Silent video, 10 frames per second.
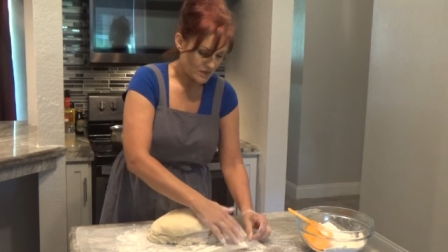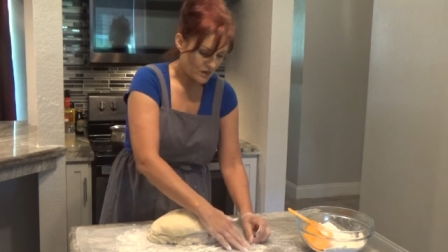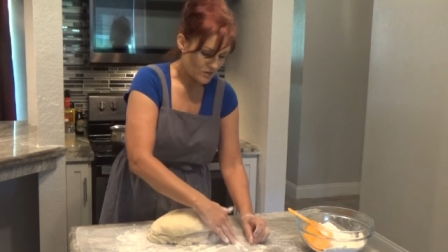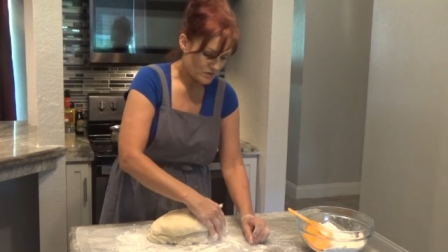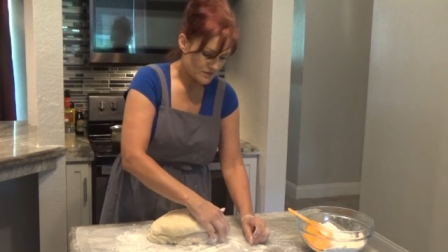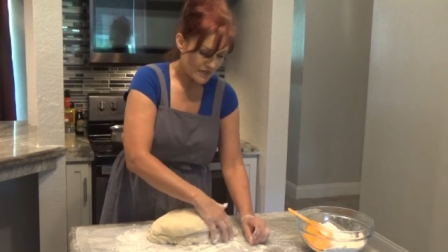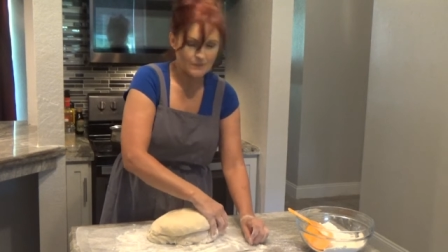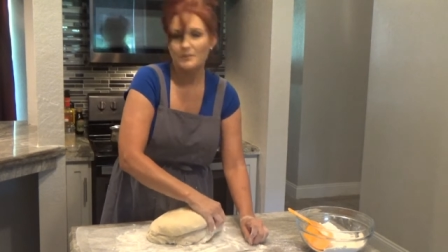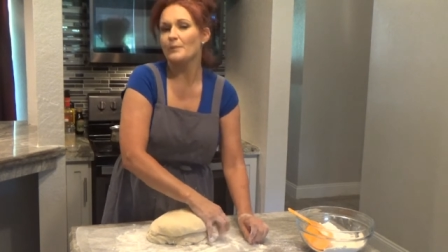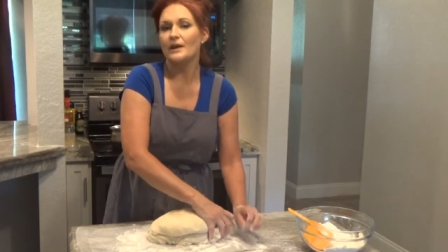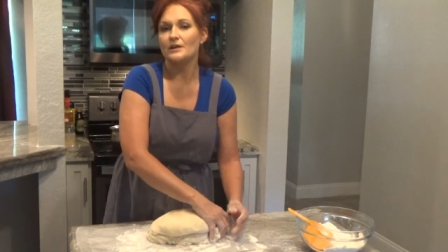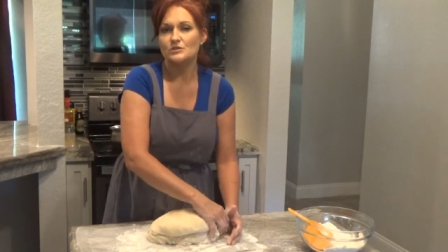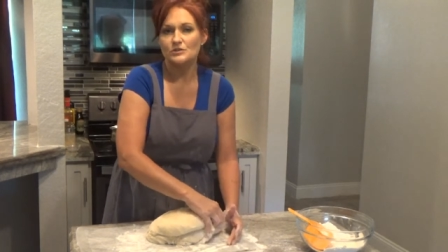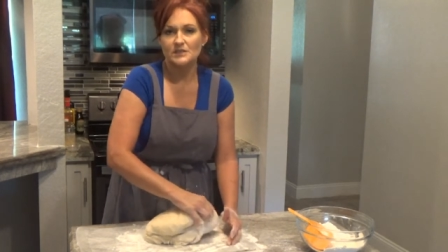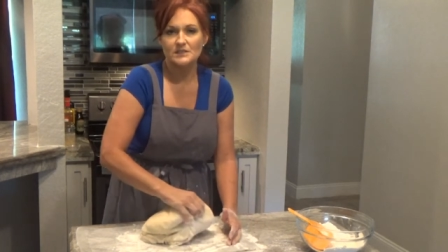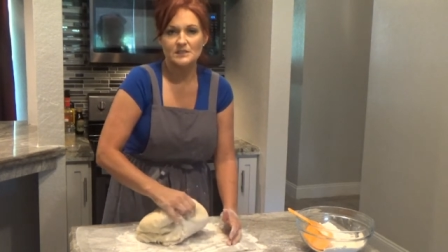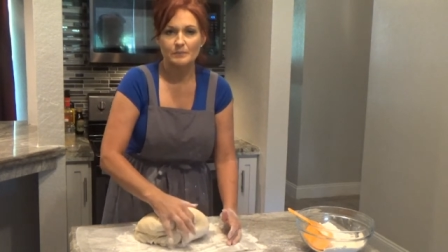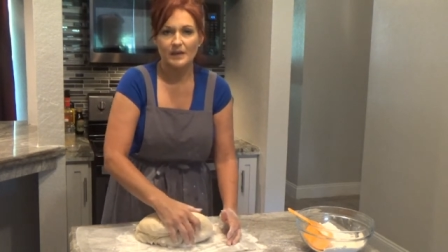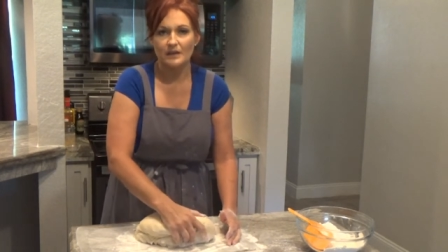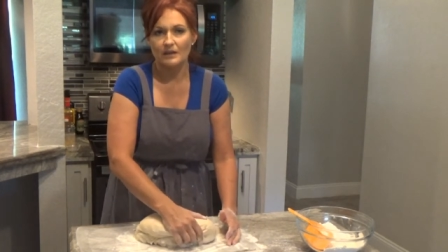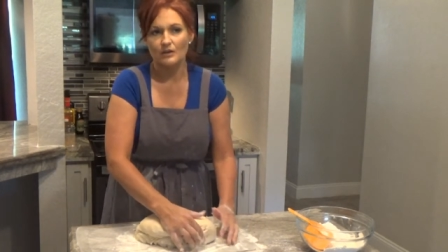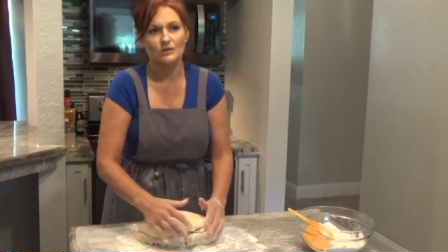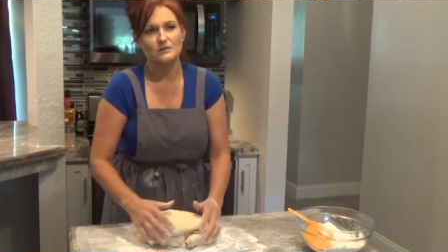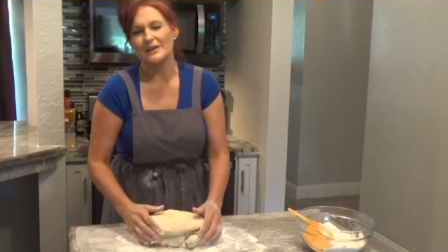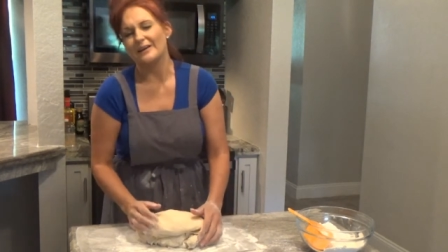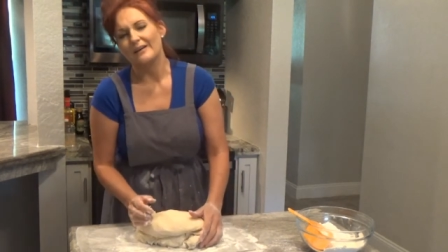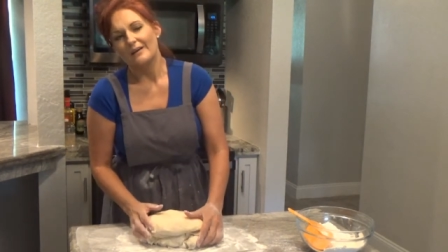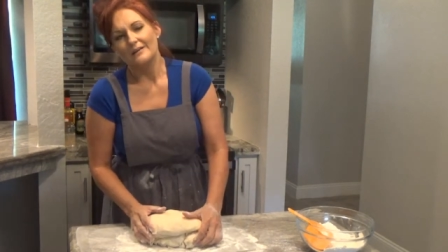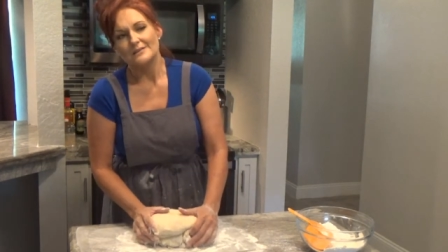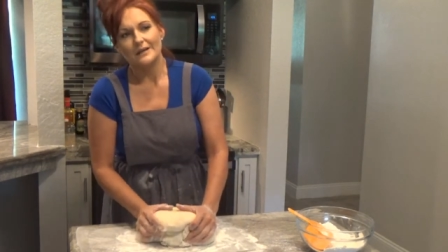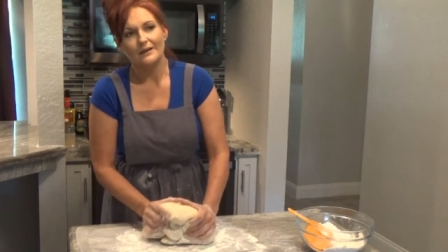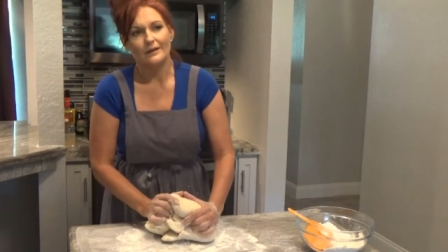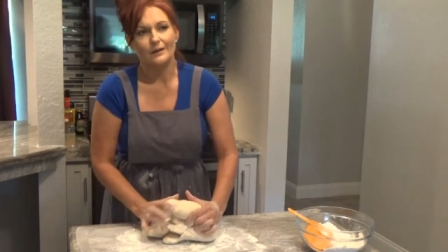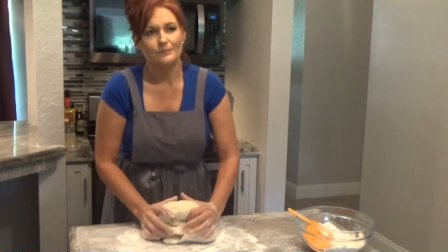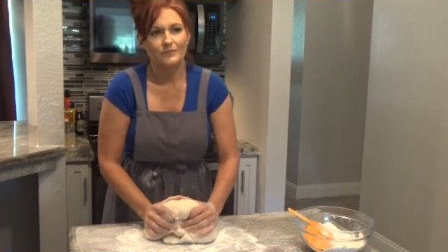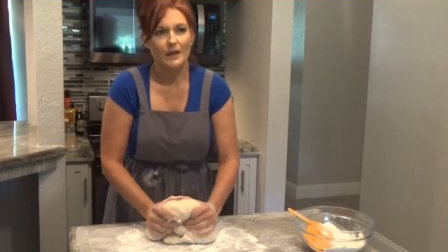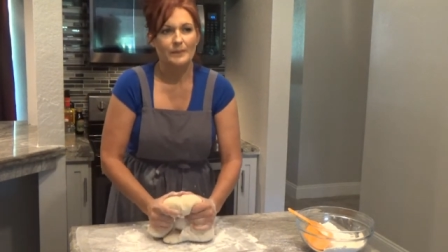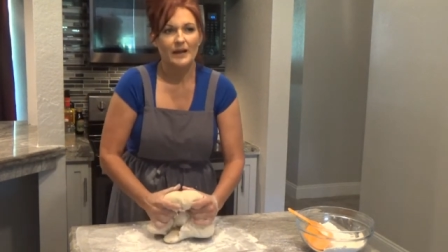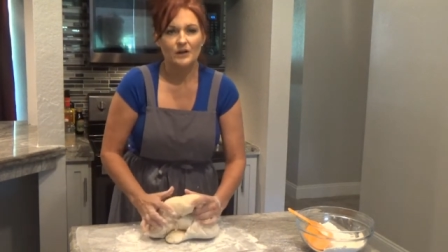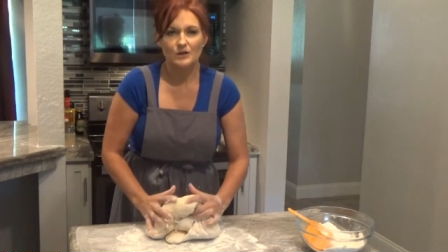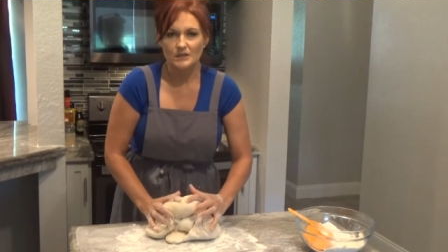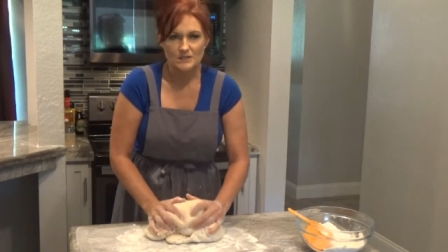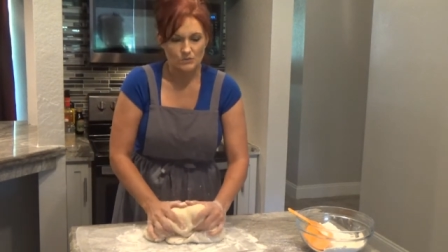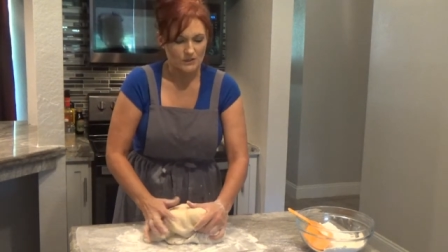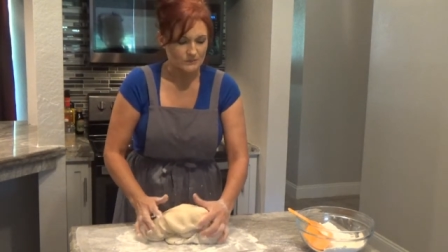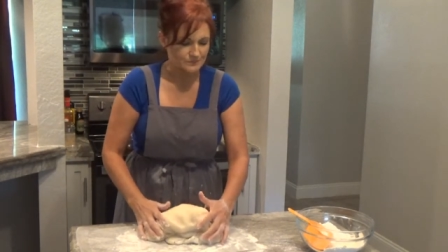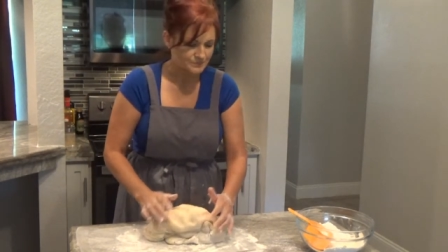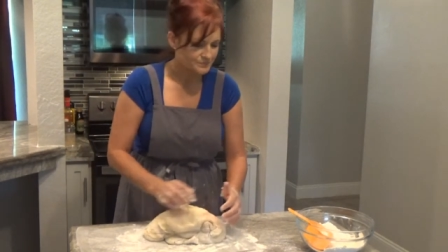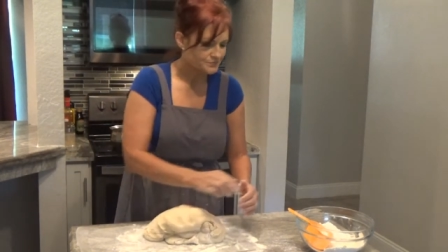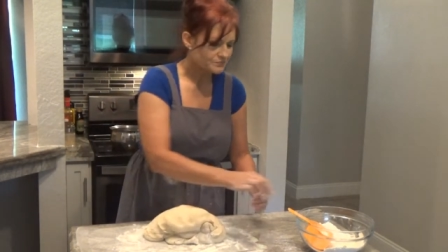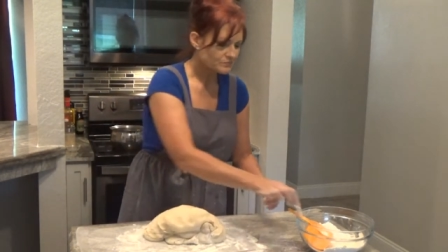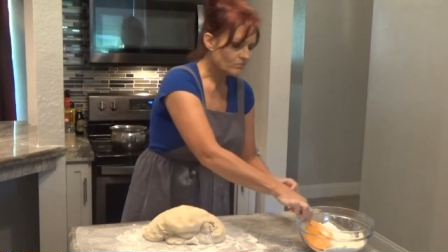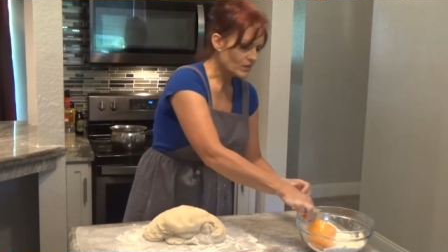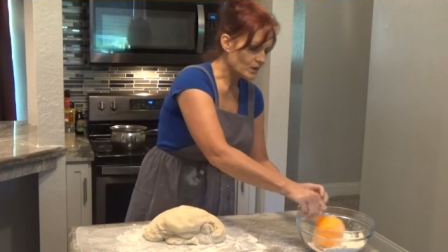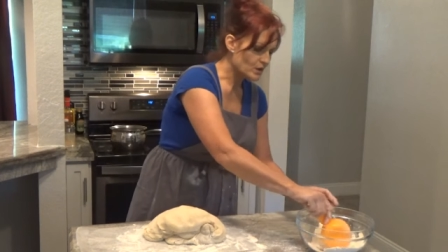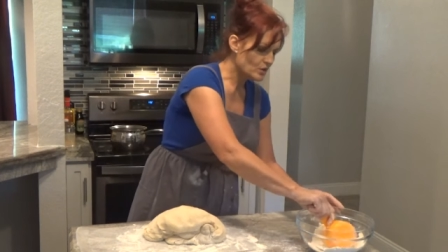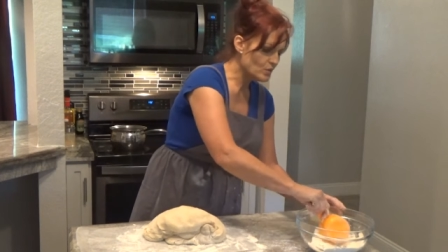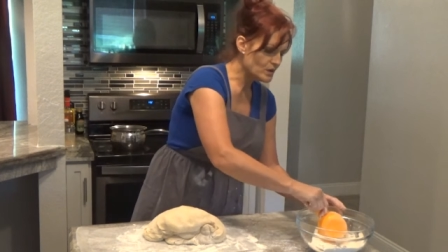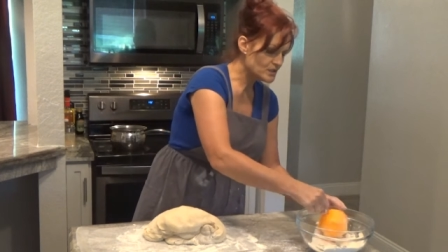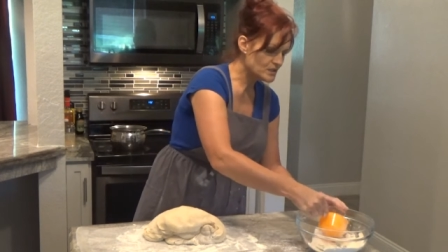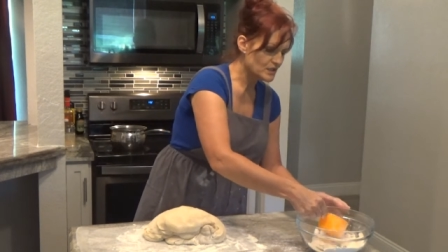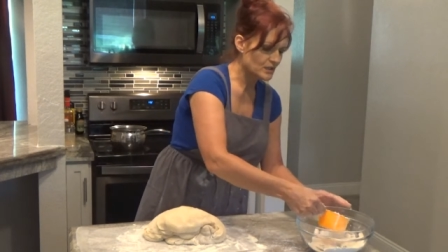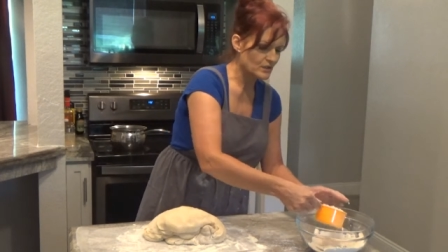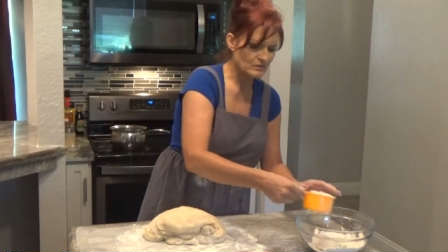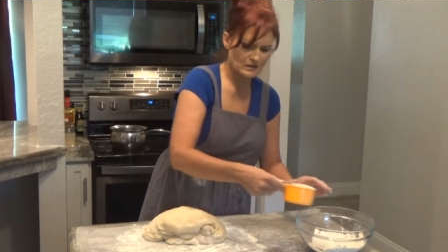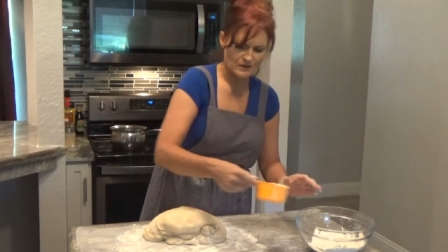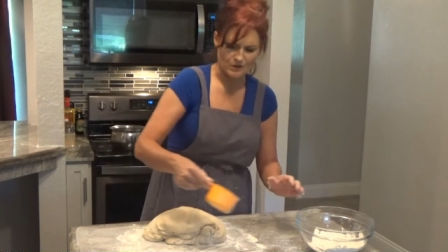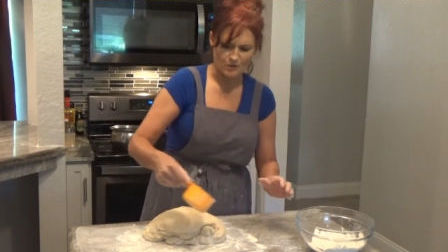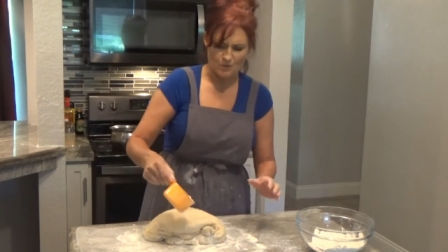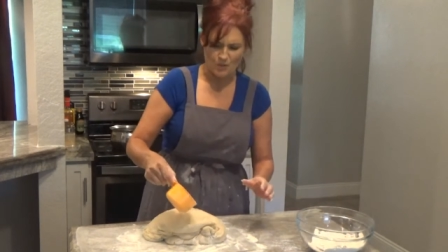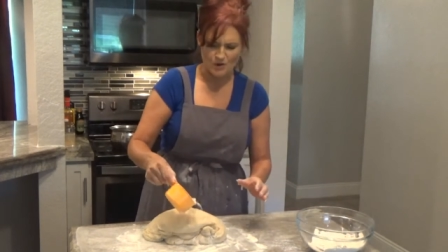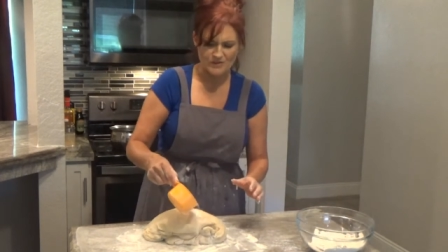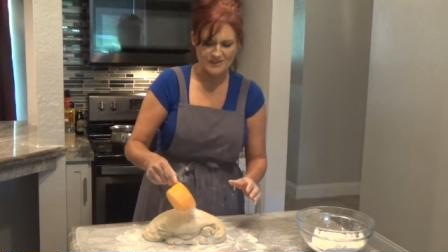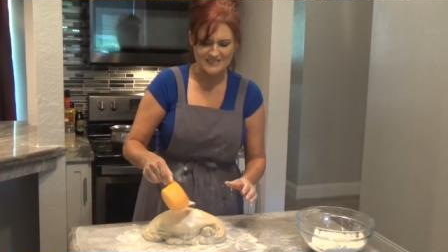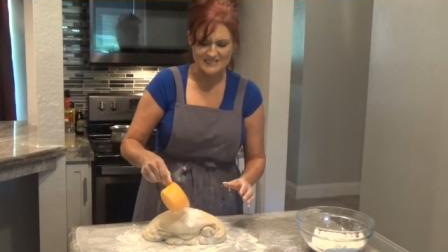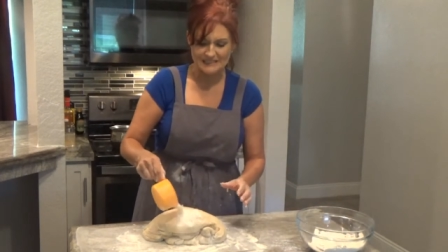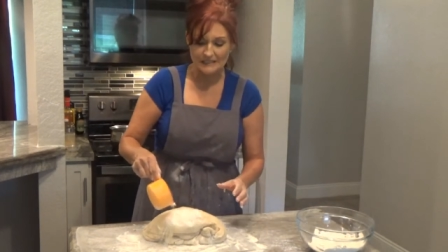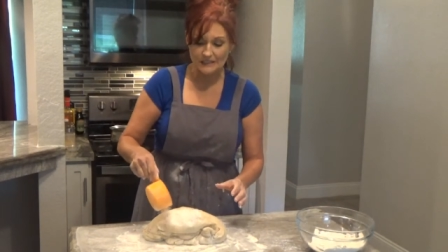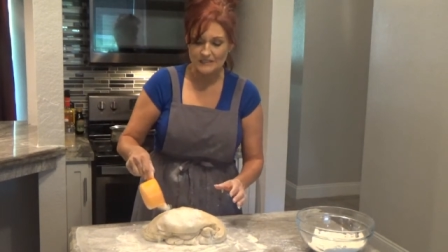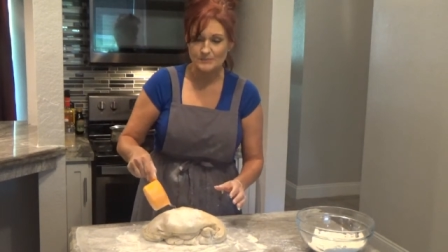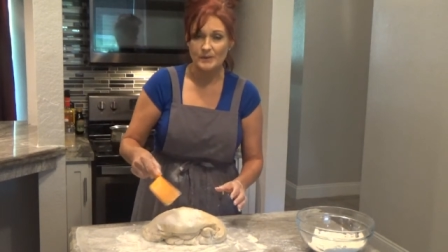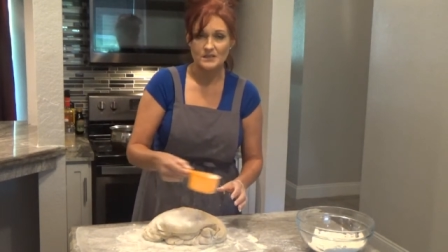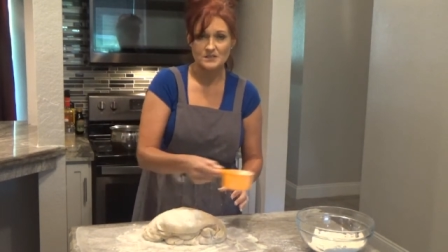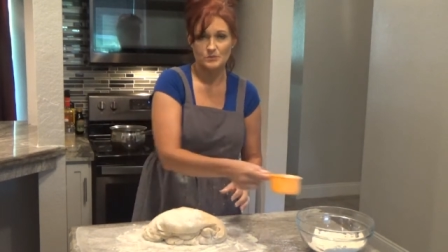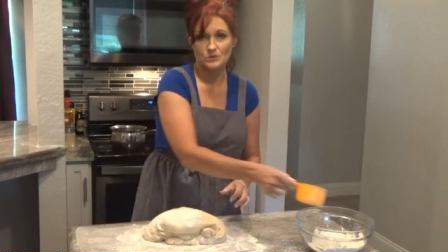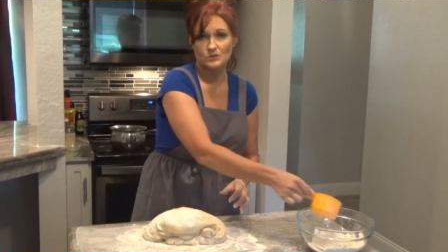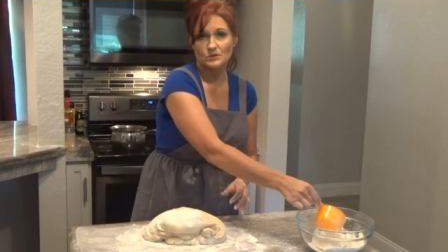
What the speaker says: other type of pastries and baking goods, like say a pie crust, where you want to work with it as little as possible,